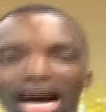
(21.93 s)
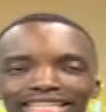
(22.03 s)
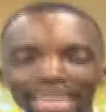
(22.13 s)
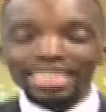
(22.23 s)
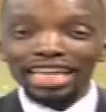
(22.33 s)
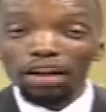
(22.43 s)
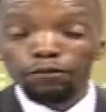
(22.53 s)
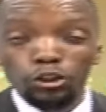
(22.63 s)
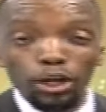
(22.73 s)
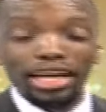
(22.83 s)
Asante sana
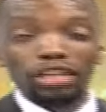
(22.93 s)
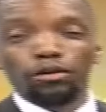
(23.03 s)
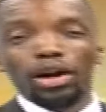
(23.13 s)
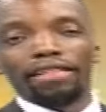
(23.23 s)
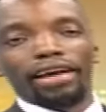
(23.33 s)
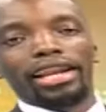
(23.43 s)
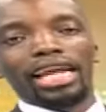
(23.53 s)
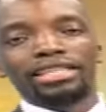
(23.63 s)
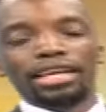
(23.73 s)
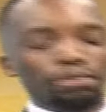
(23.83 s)
for joining us for another classic